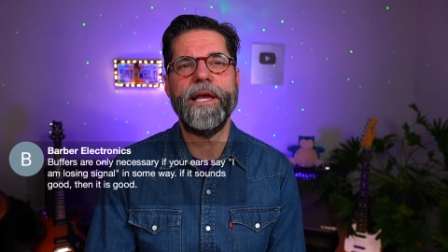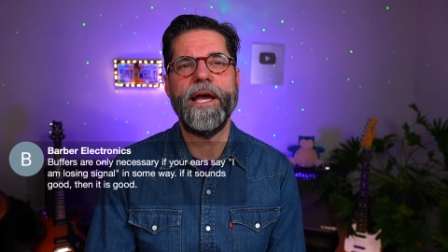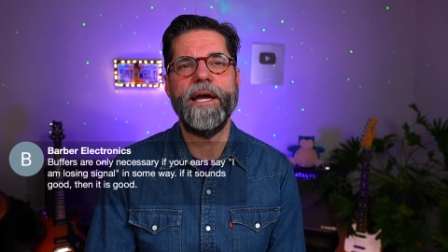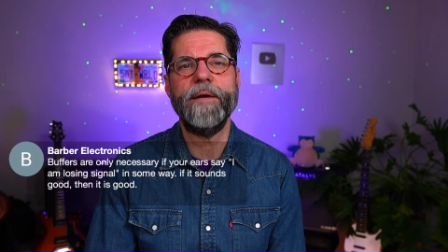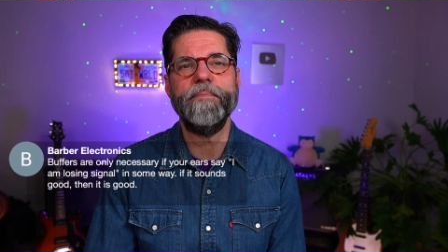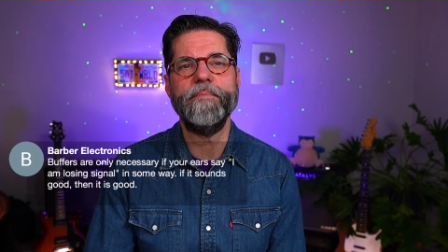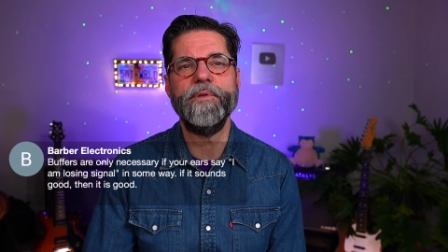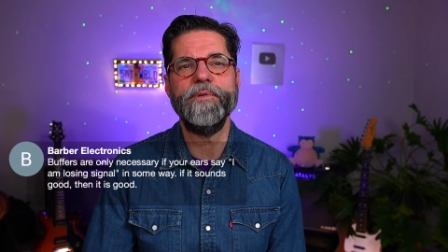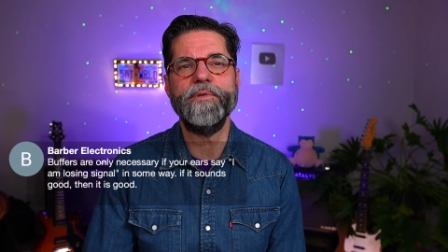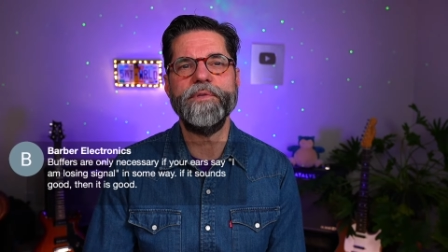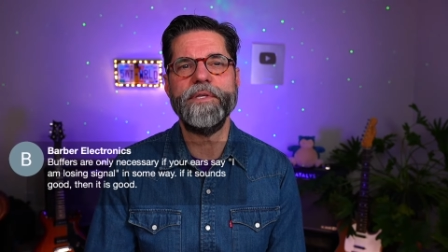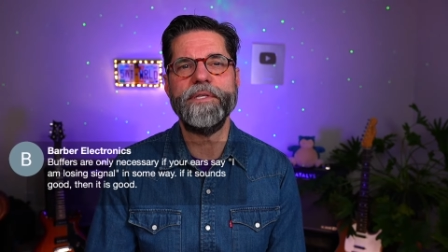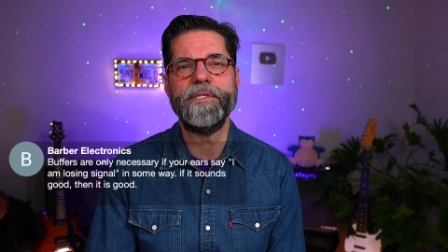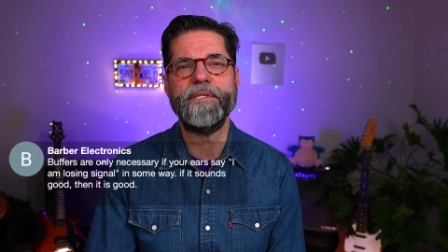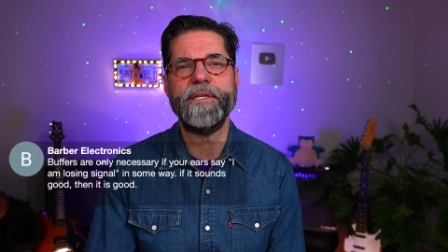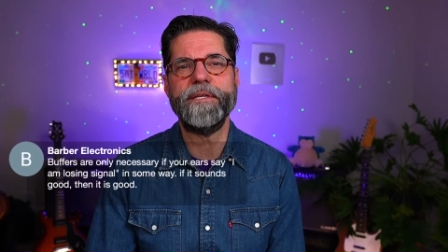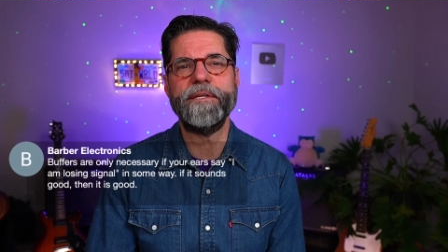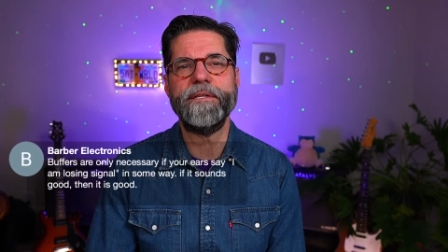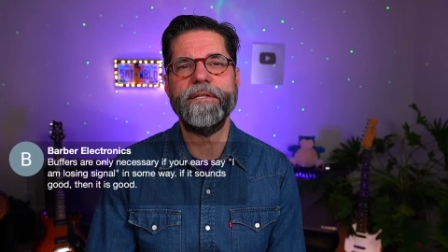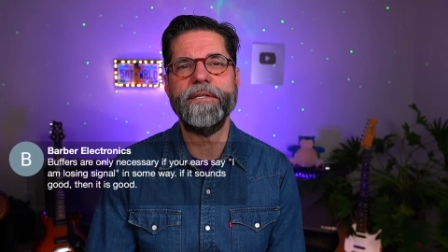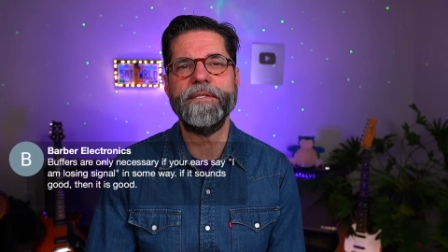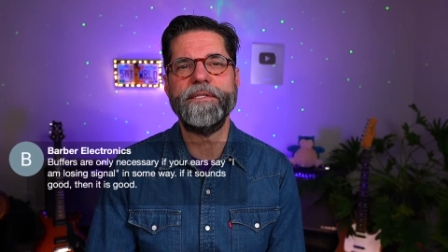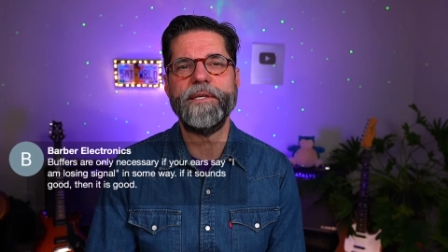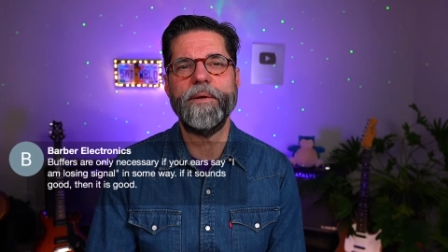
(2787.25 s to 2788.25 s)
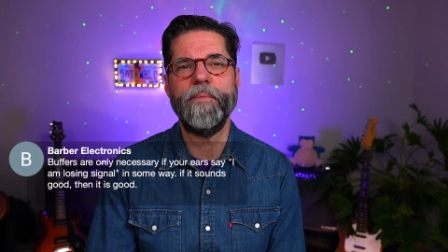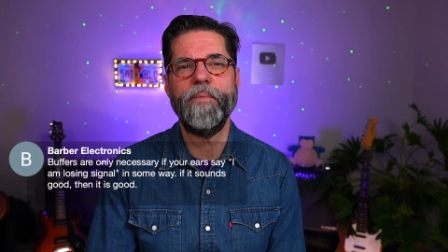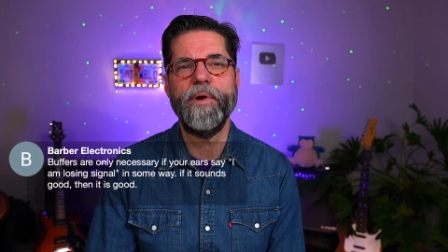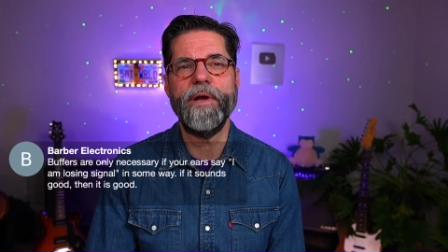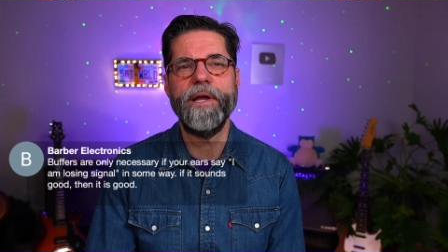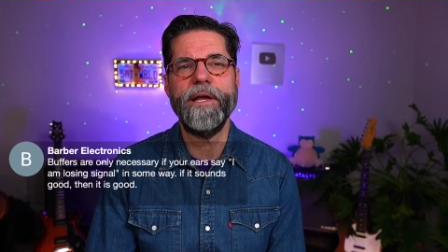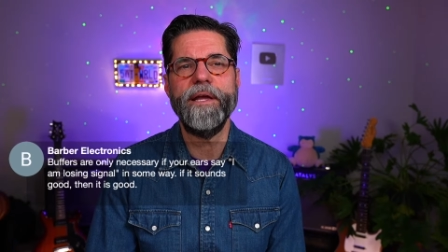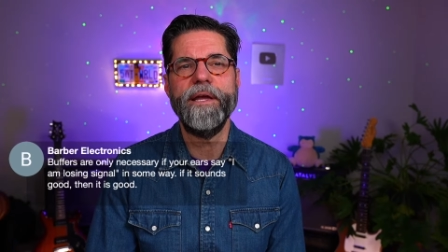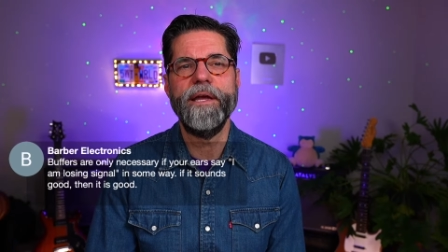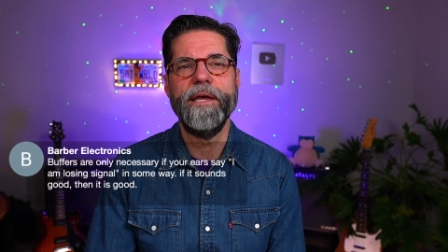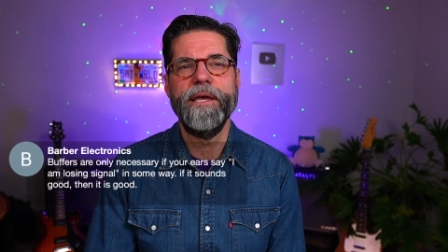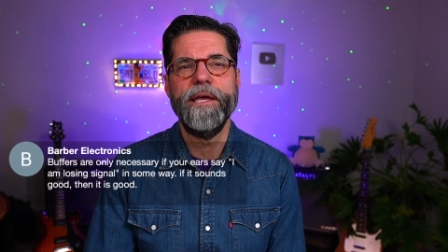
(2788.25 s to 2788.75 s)
I'm losing signal in some
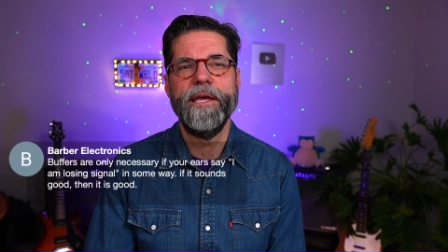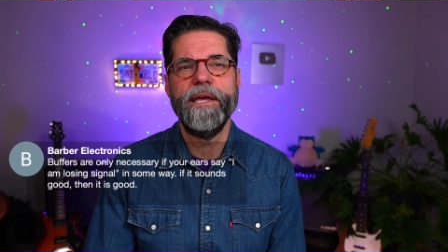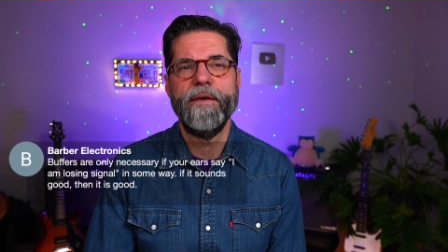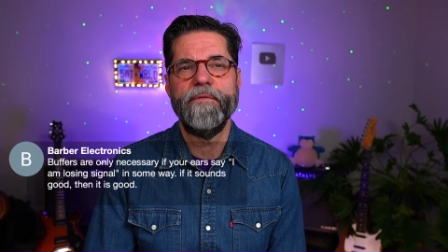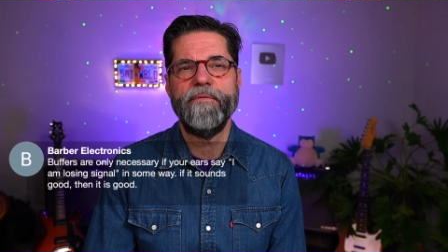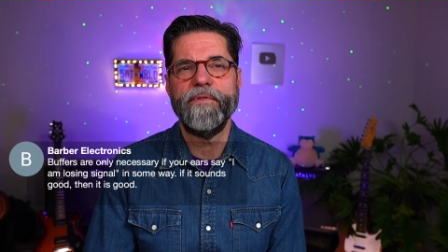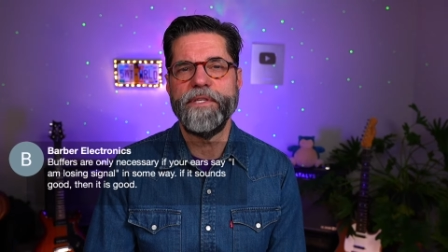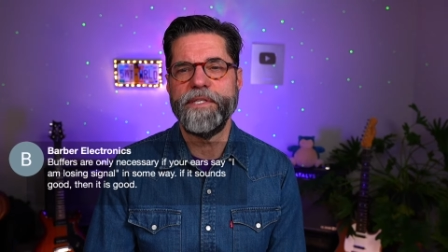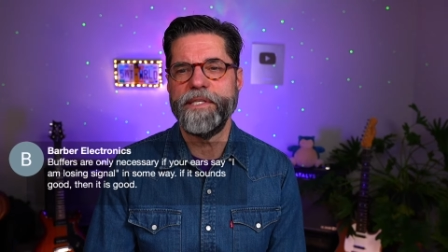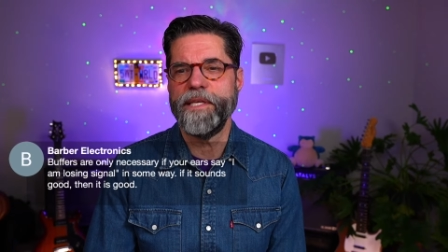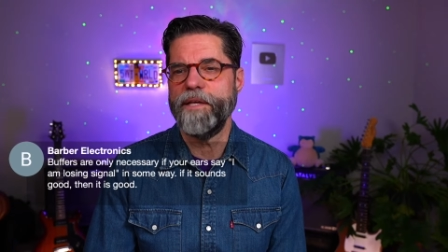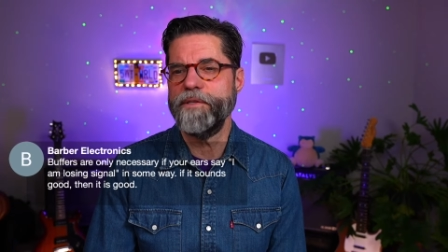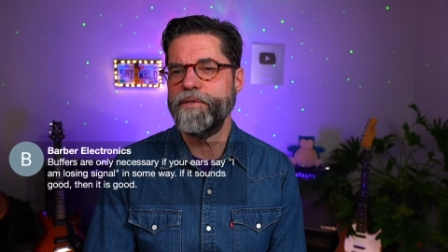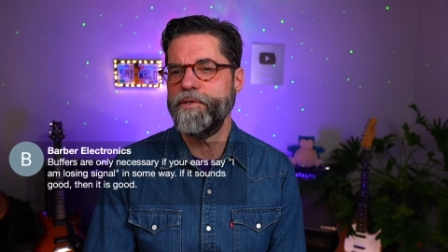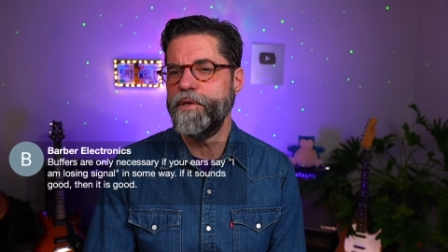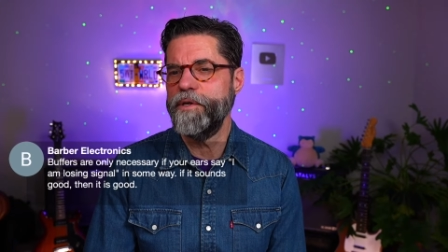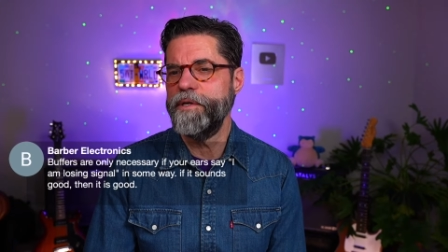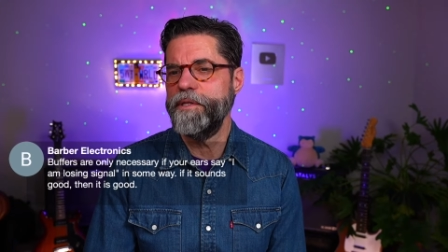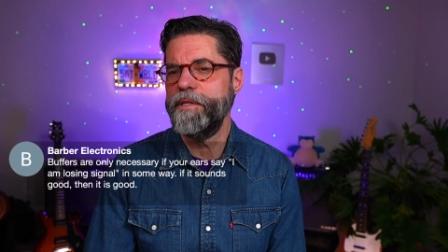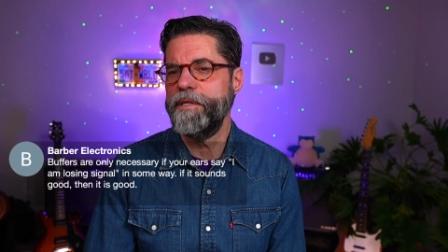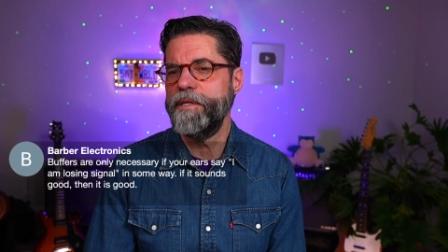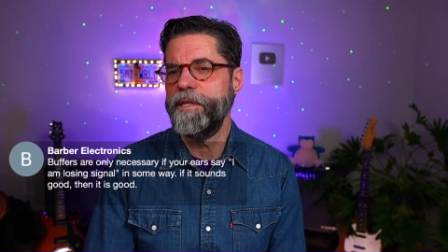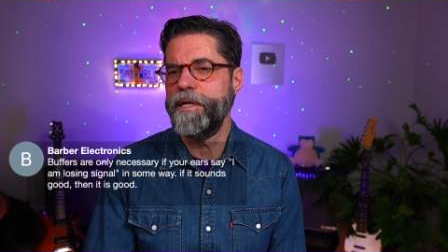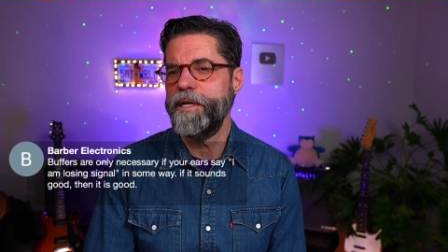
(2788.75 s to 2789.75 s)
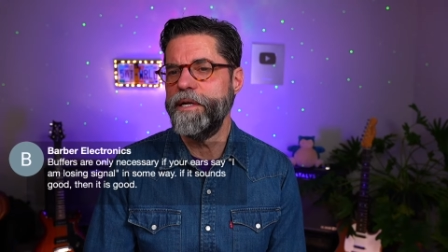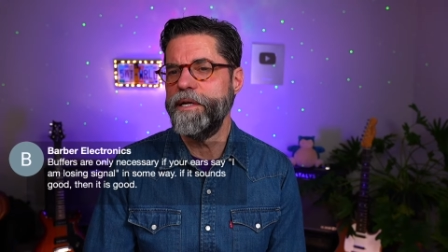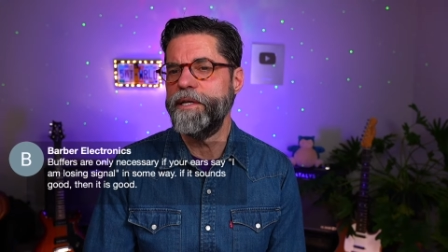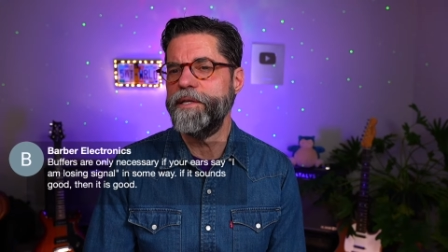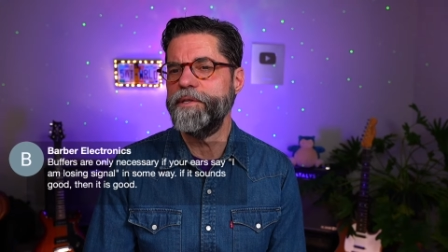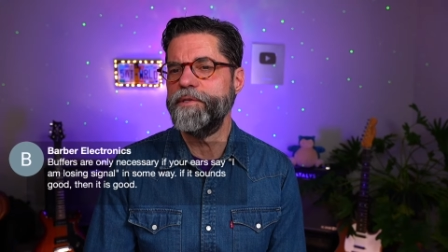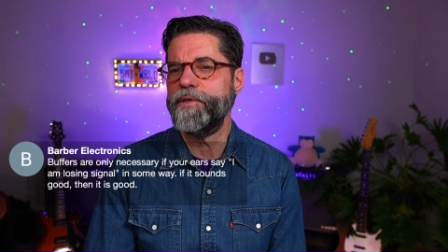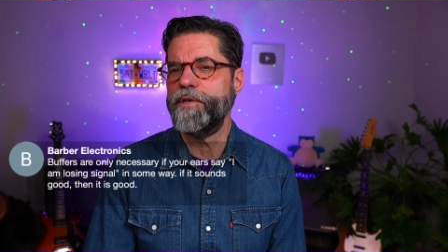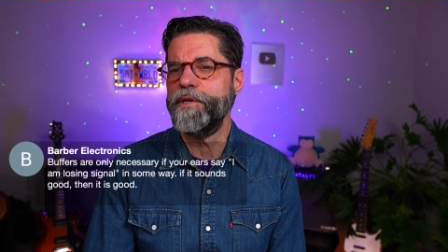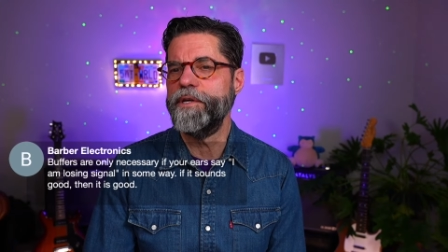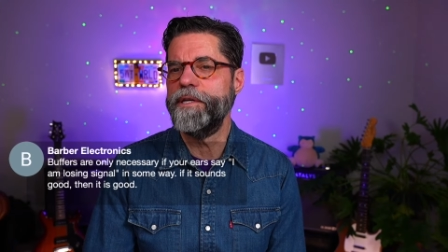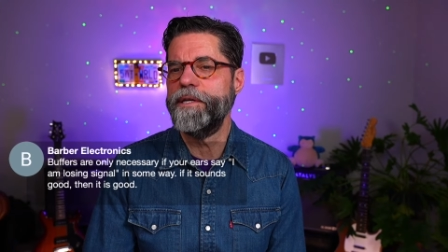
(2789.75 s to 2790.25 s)
way. If it sounds good, then it
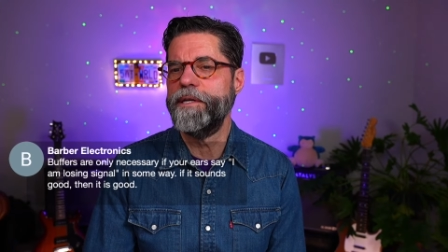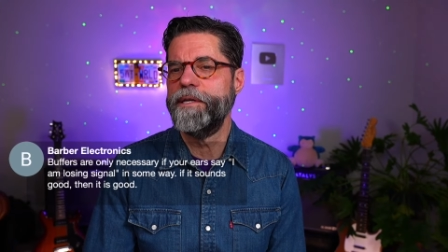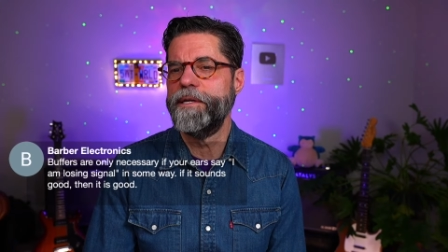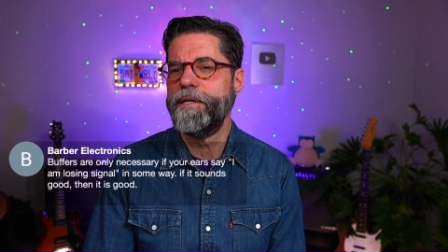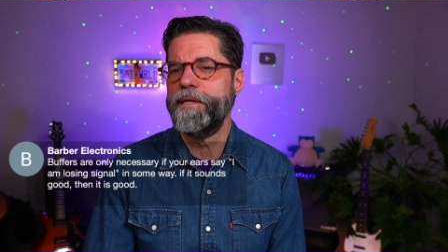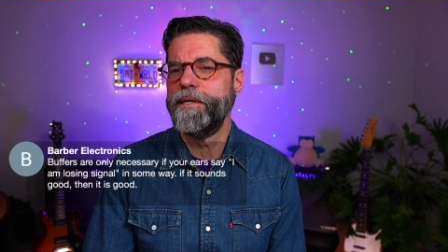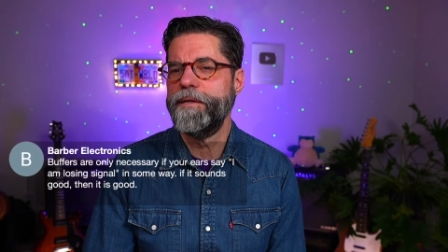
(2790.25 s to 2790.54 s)
is good.